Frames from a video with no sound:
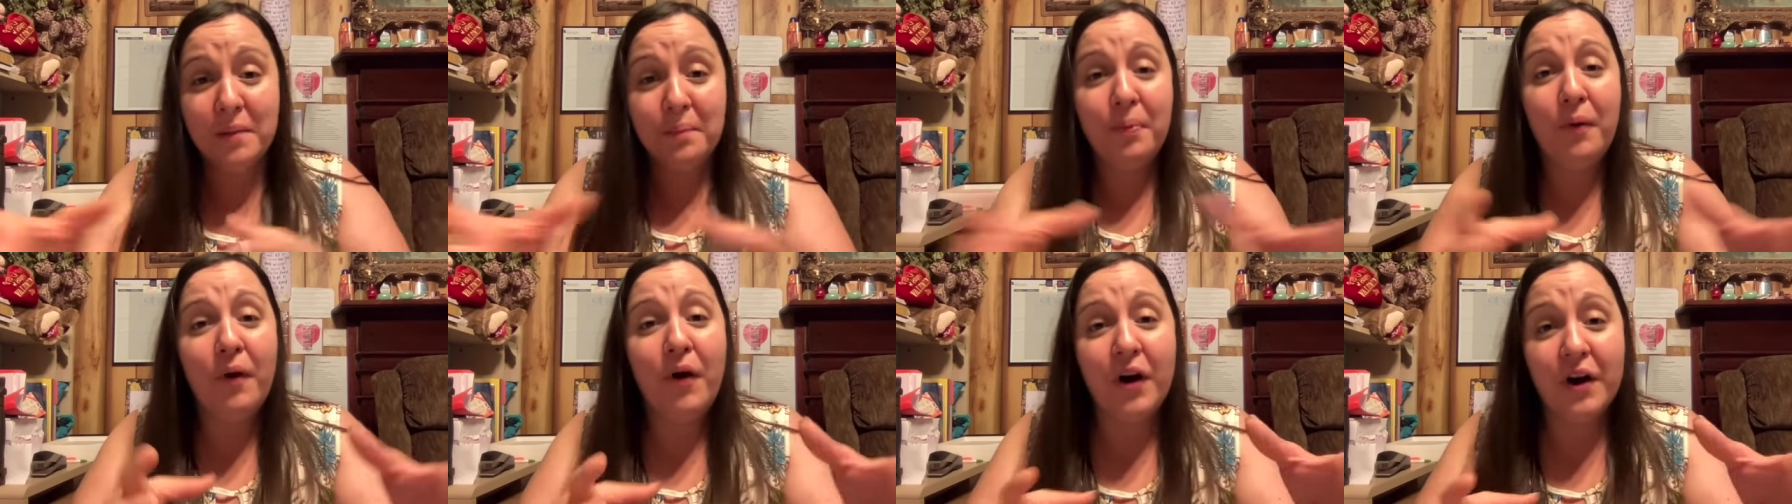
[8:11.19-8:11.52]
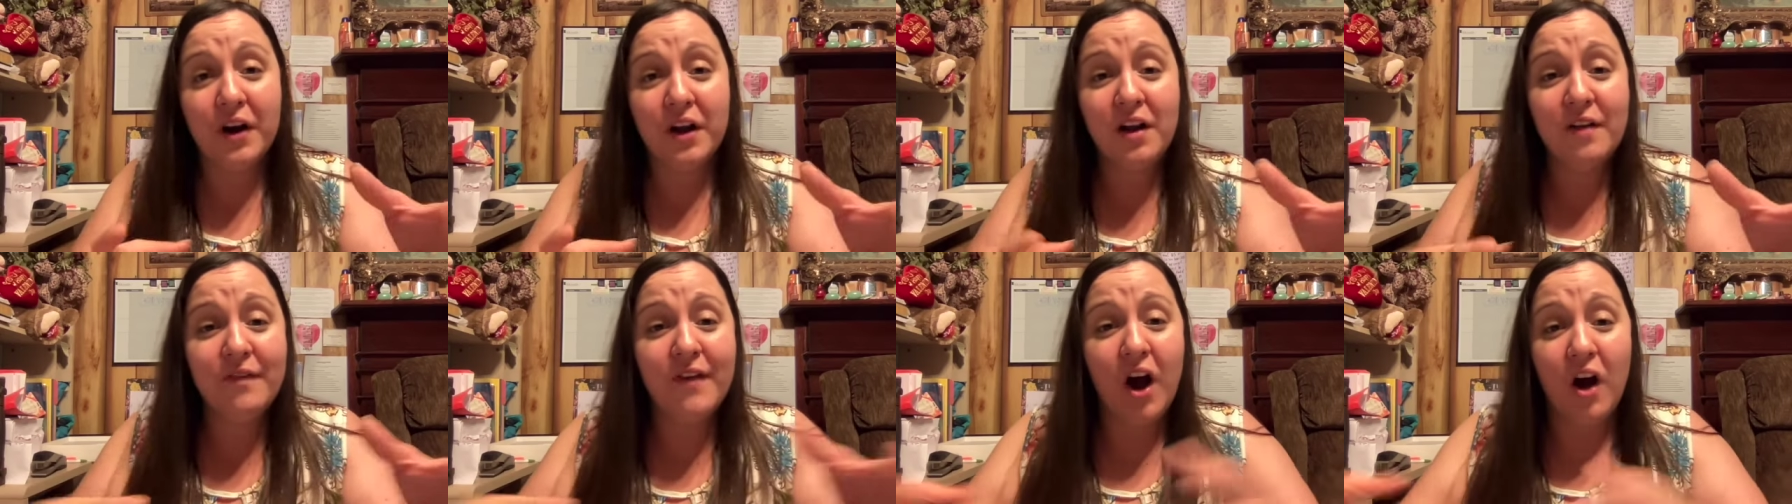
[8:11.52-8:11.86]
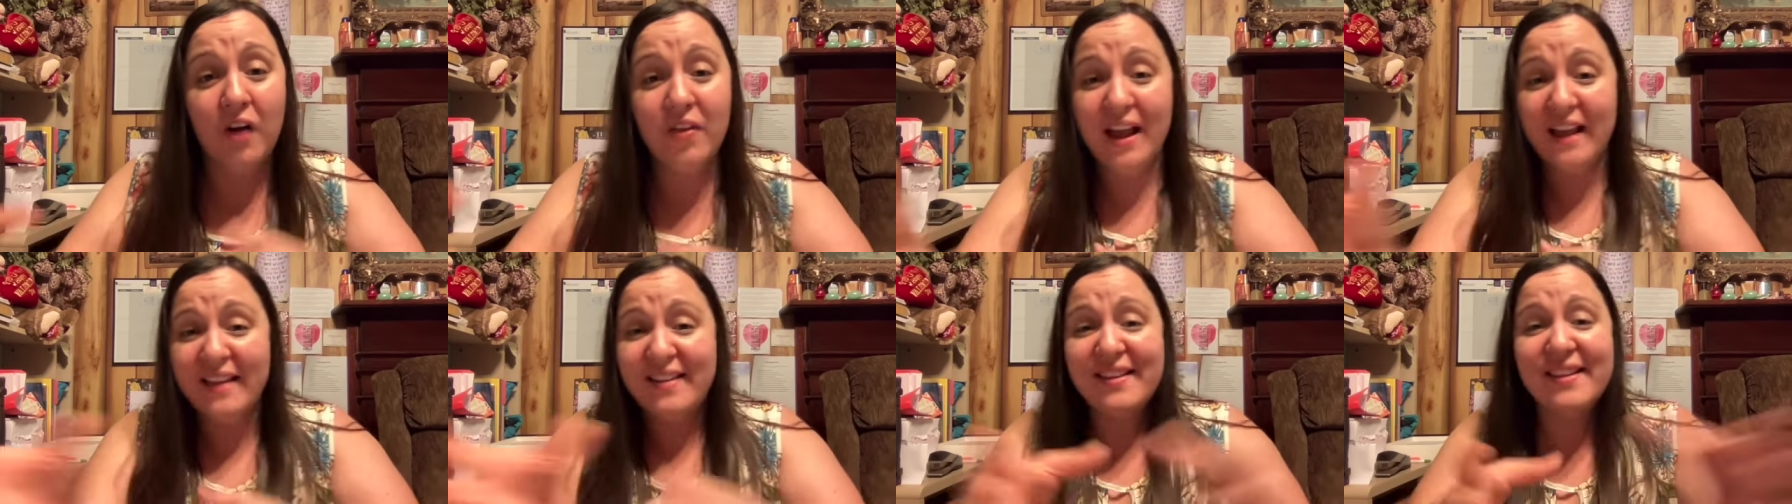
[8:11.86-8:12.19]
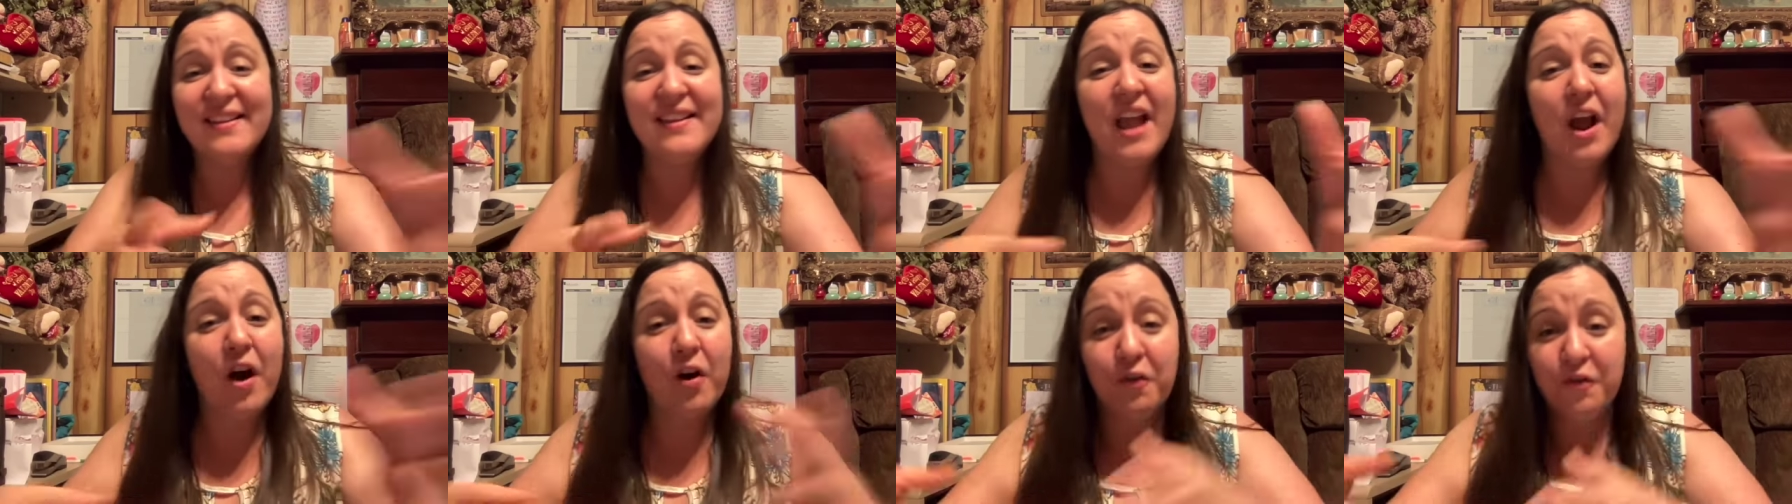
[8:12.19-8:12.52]
part of all that
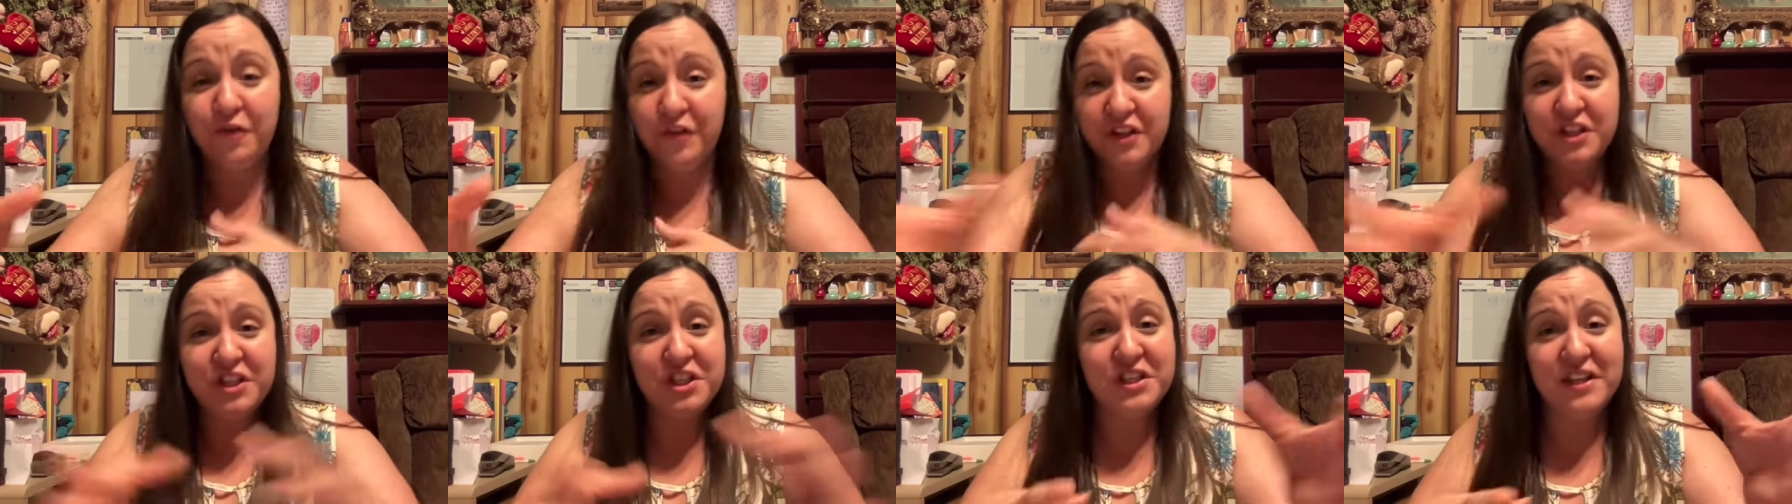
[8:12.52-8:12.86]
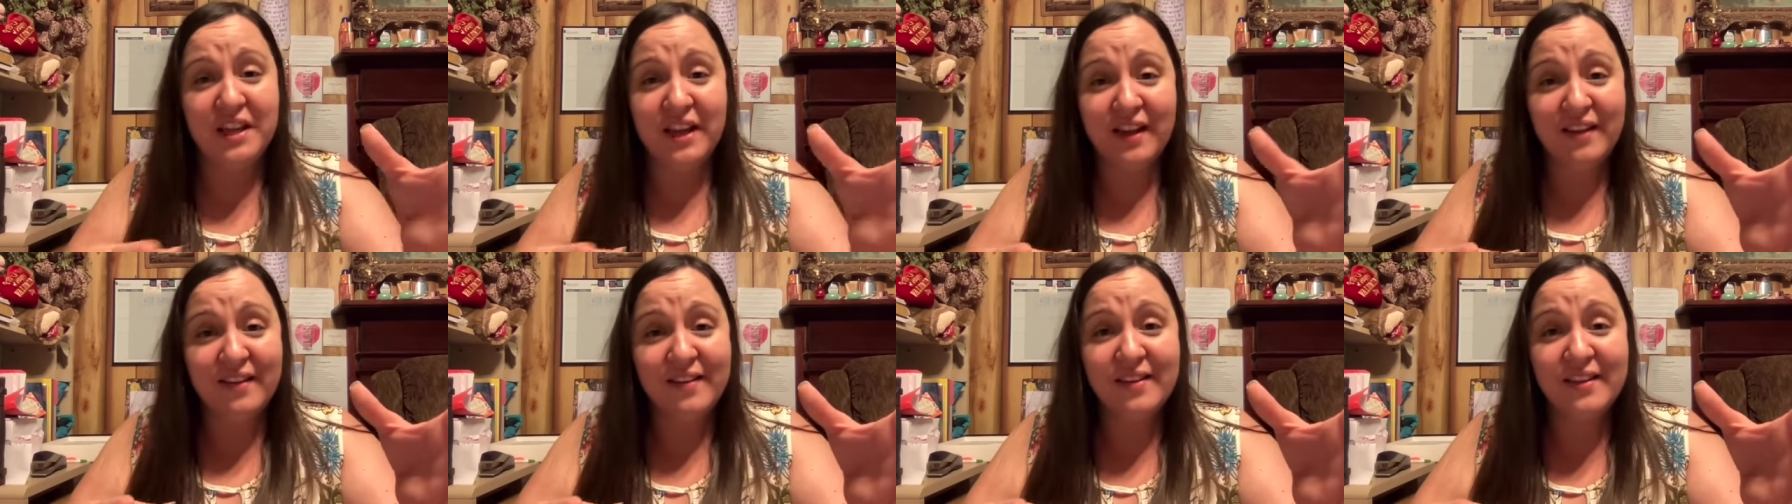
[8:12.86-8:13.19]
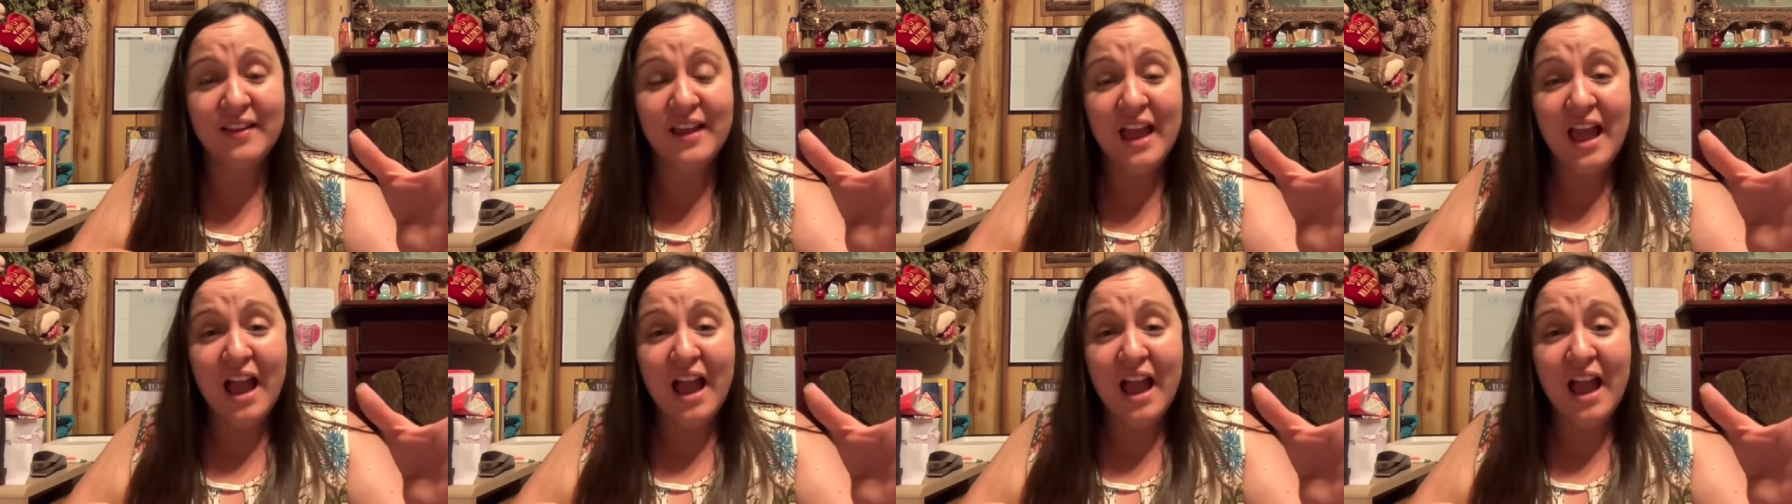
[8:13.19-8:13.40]
selfishness